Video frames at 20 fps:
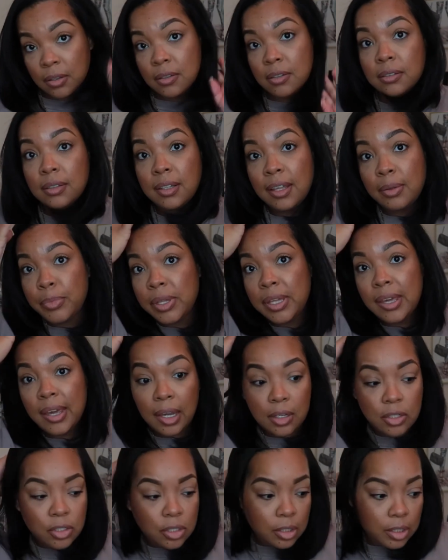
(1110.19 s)
Let me
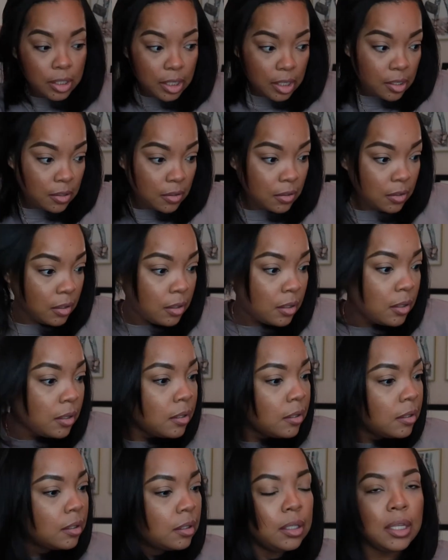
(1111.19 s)
actually
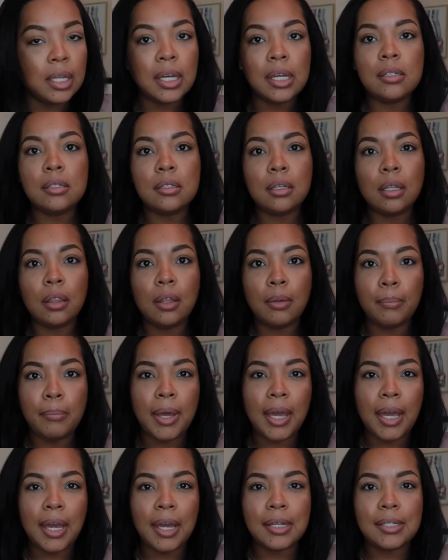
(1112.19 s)
get the
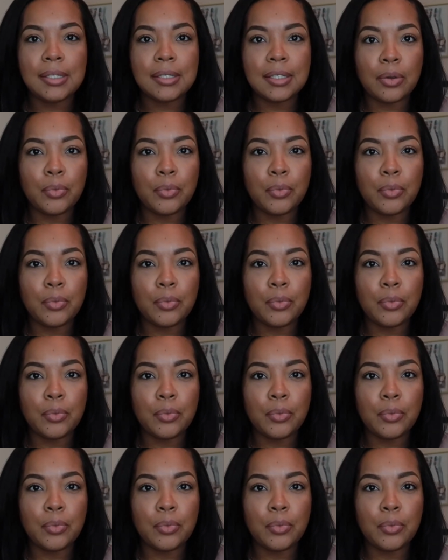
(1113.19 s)
mask.